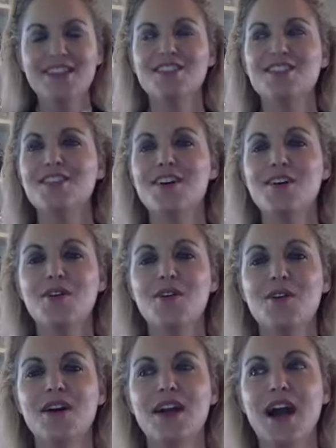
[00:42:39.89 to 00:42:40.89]

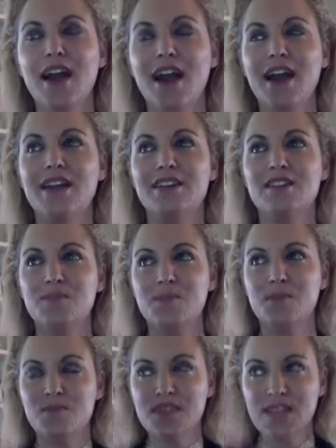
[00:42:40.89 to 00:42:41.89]
So I, it's,
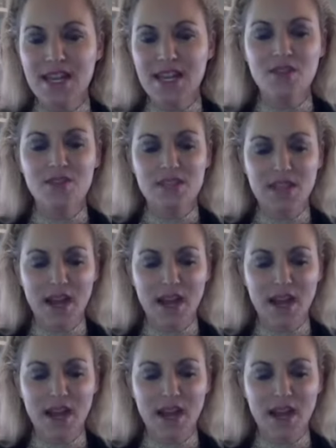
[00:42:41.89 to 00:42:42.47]
setting those